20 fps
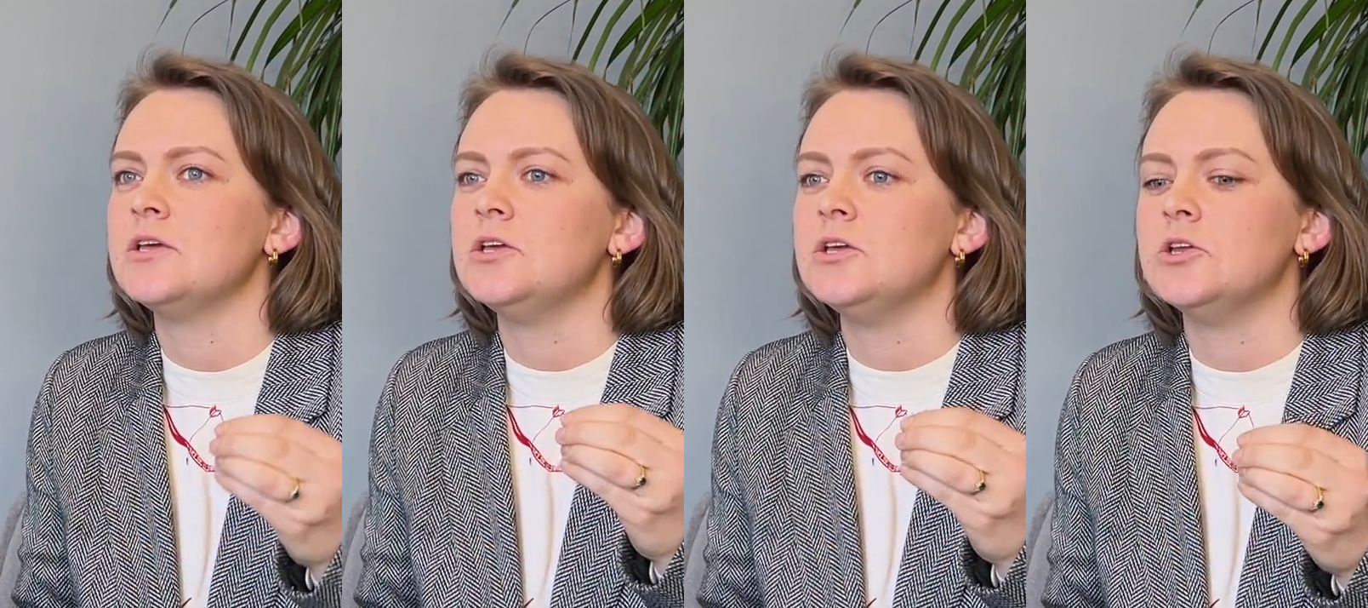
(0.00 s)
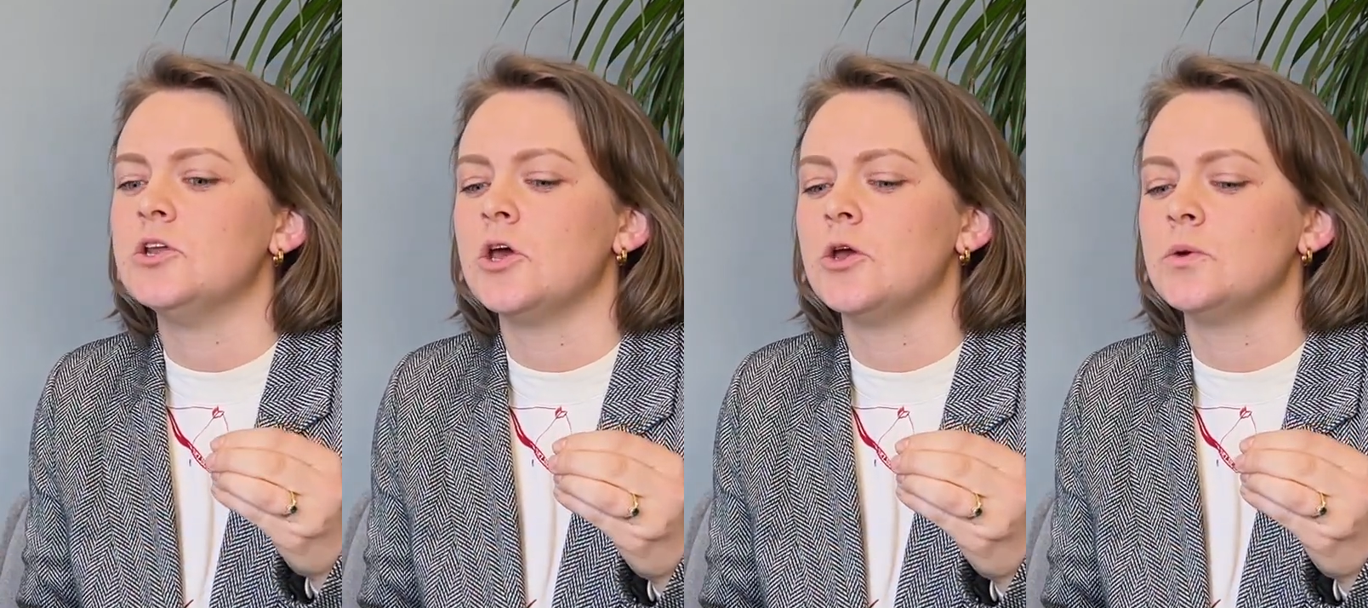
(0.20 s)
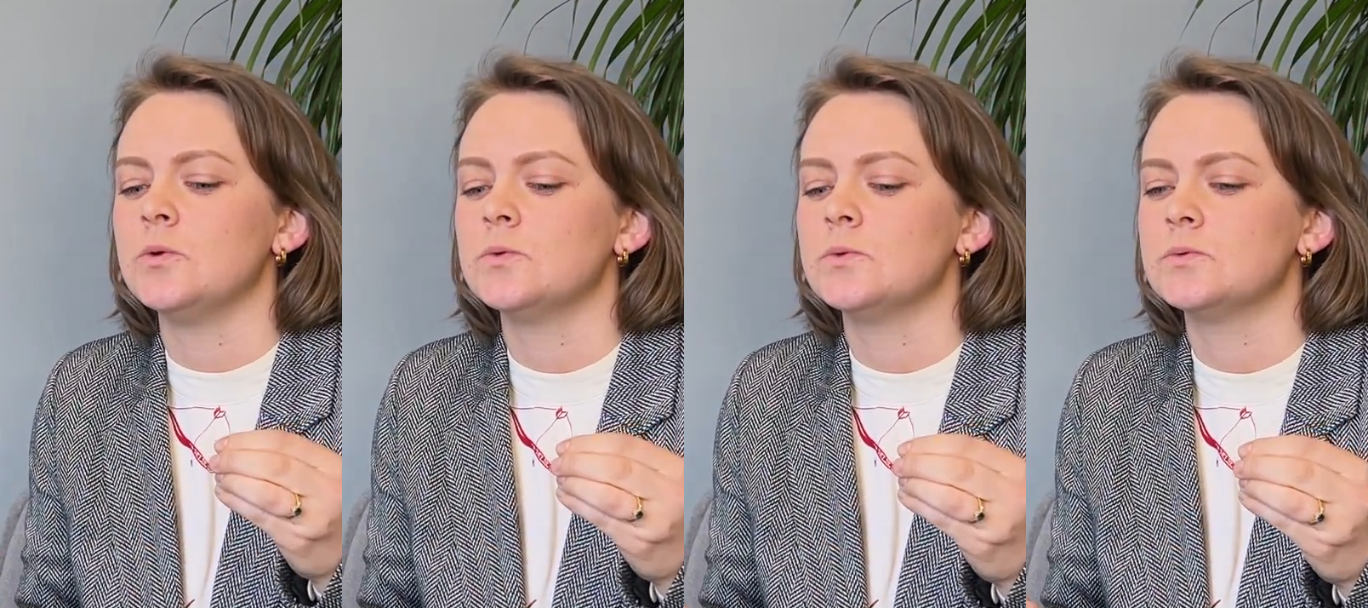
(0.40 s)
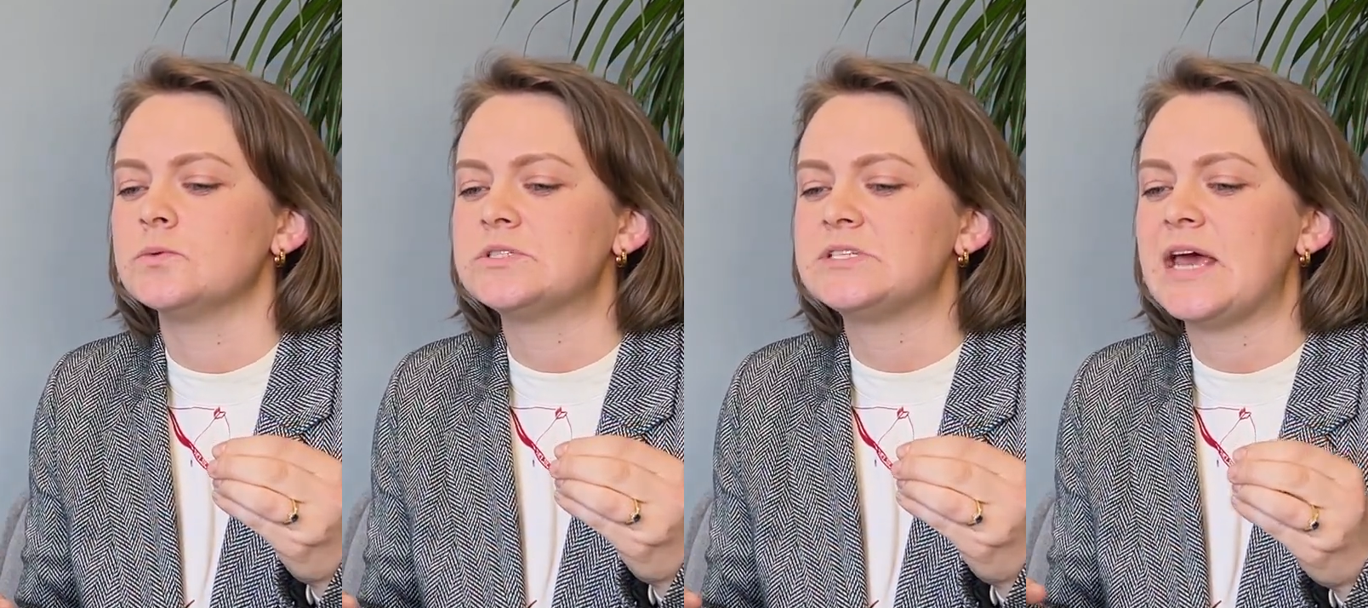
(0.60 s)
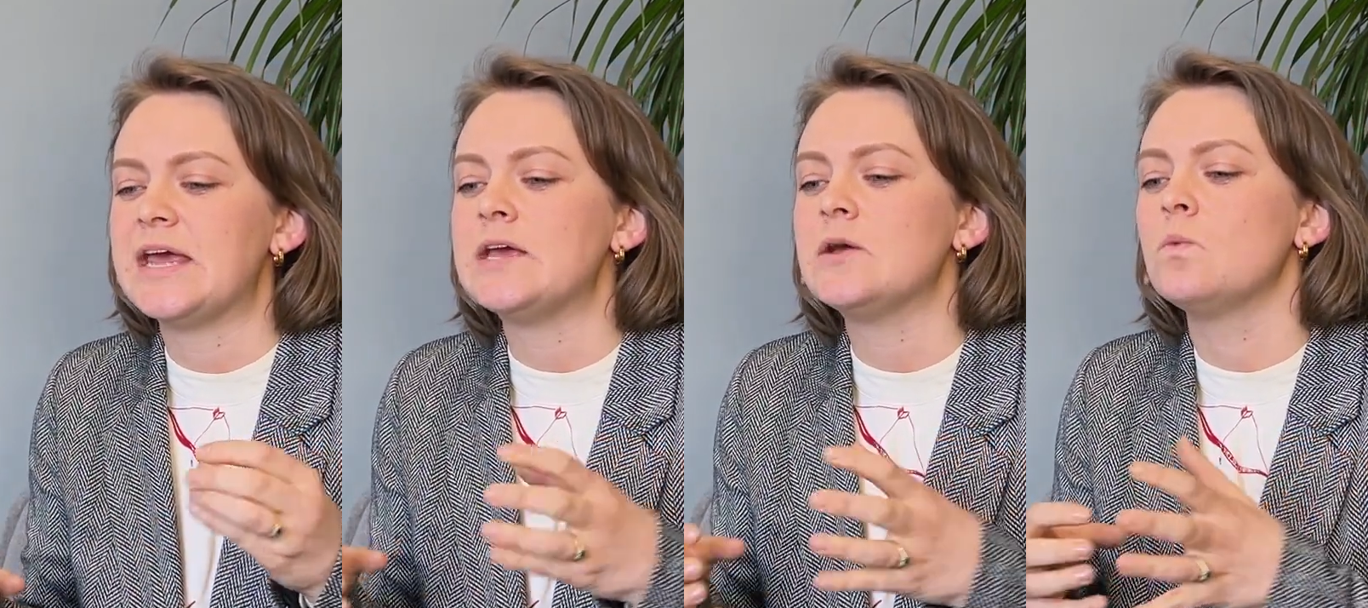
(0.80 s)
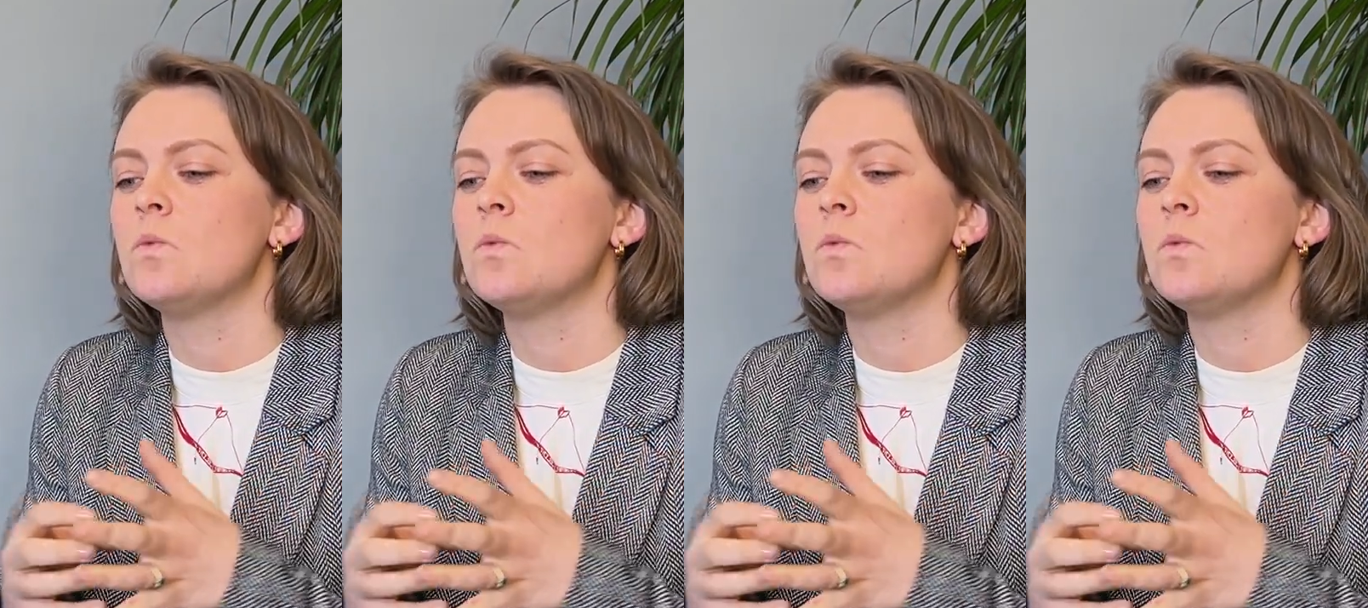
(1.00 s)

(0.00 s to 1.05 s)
you know, take